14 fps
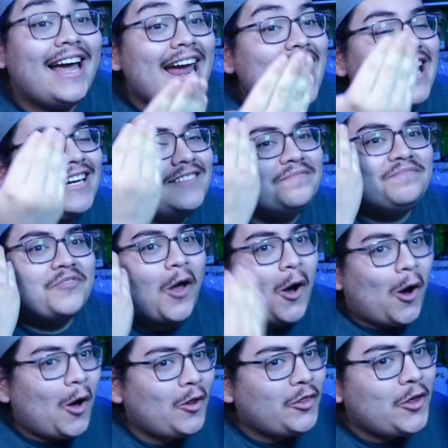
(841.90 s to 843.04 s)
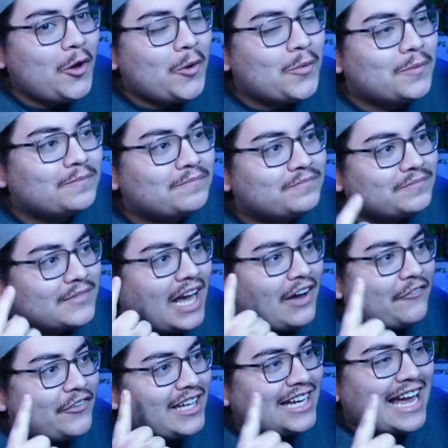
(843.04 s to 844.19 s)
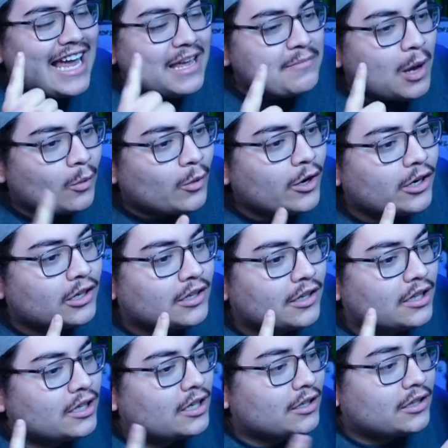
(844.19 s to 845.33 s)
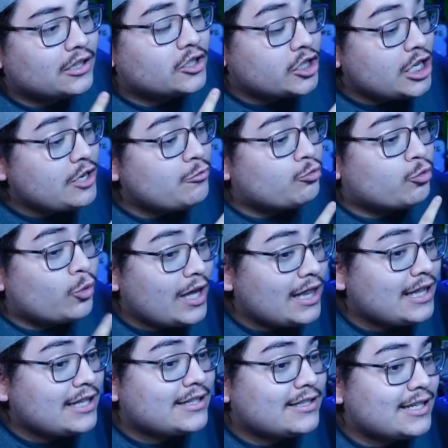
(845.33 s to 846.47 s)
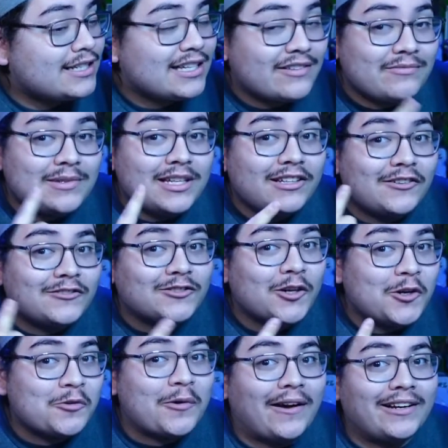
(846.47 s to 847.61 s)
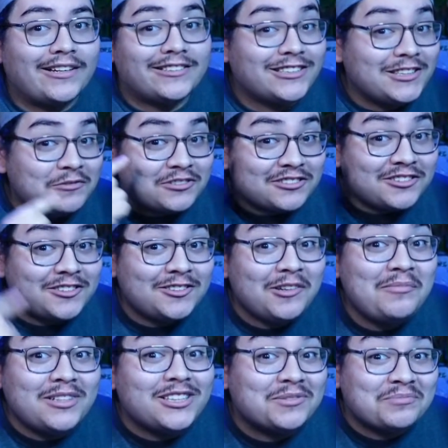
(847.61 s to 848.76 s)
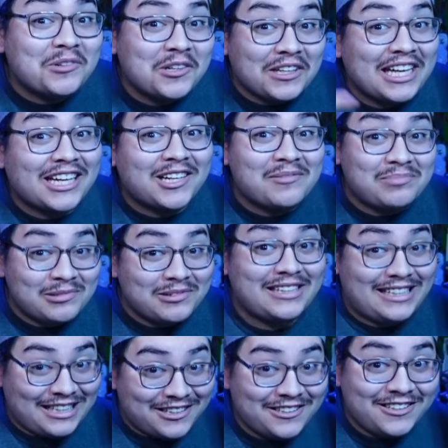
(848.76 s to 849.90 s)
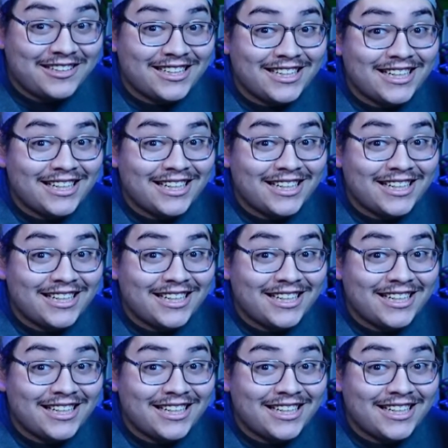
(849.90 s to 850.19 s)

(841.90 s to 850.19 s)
And although I feel like I ate my words because she really did give me a little turnaround here. She was so much more likable here